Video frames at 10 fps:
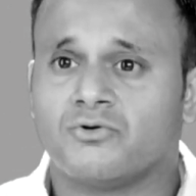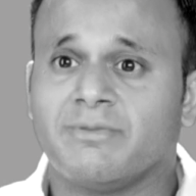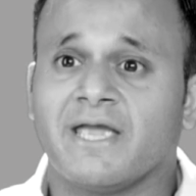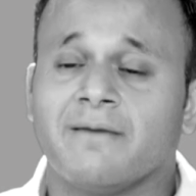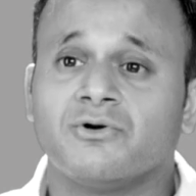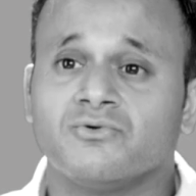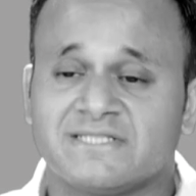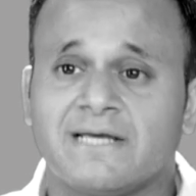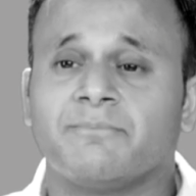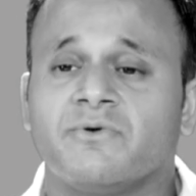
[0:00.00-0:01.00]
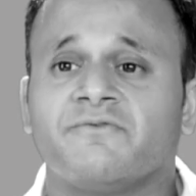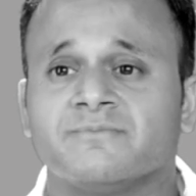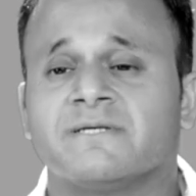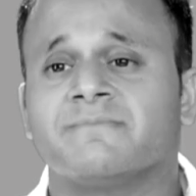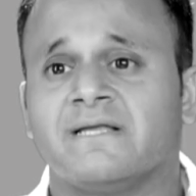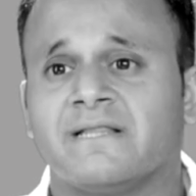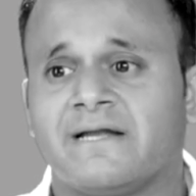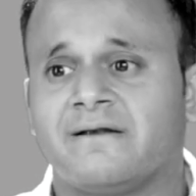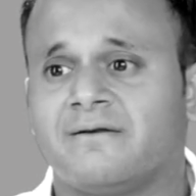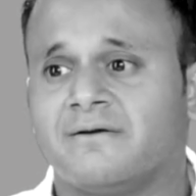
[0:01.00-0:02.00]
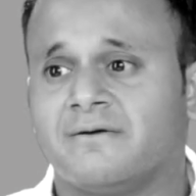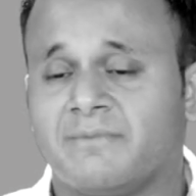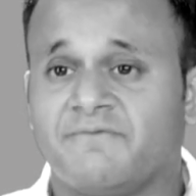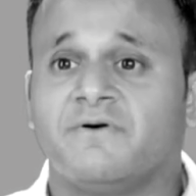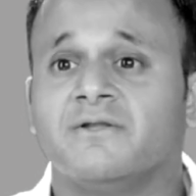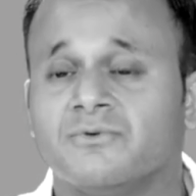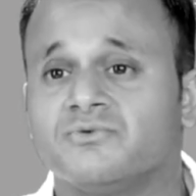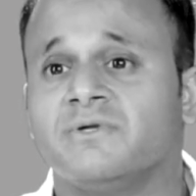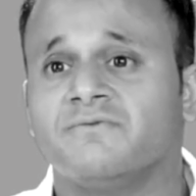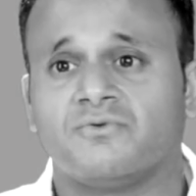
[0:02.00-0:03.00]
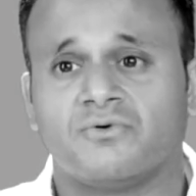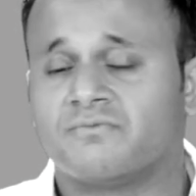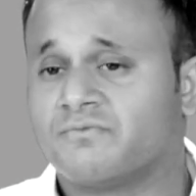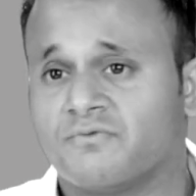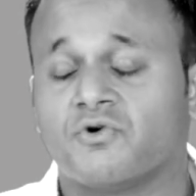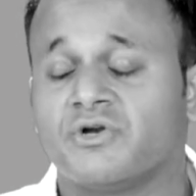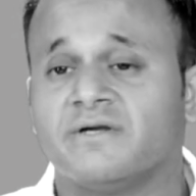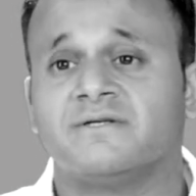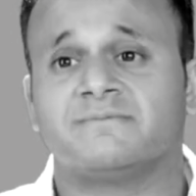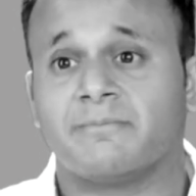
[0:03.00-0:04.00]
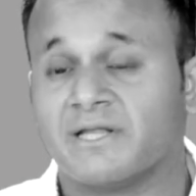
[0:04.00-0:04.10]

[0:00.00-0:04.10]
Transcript: To be able to step away from something that my father was doing for 40 years,